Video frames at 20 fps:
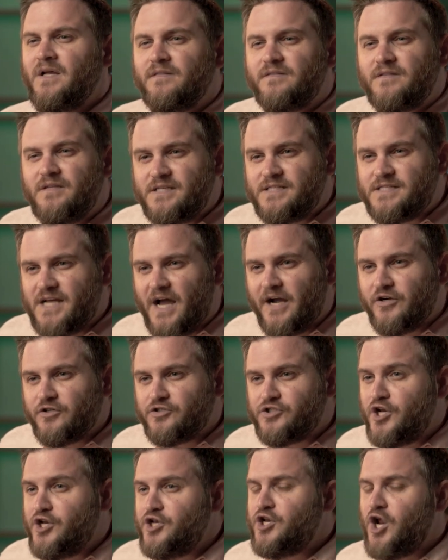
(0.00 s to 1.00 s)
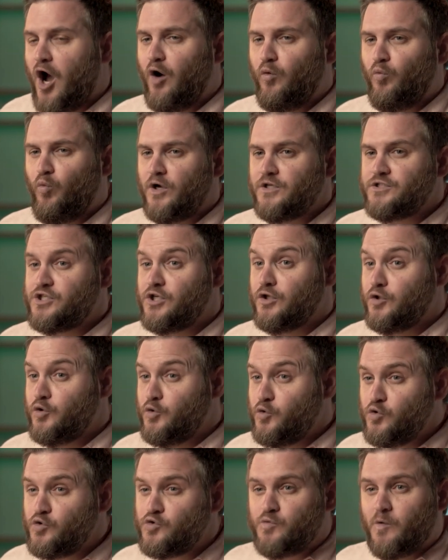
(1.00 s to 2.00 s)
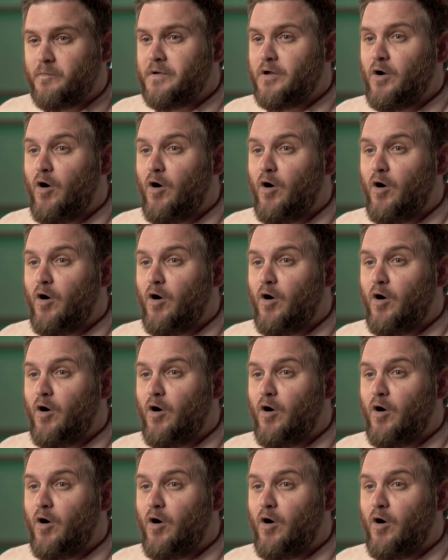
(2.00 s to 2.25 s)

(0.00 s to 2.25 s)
The desire to not want to lose what we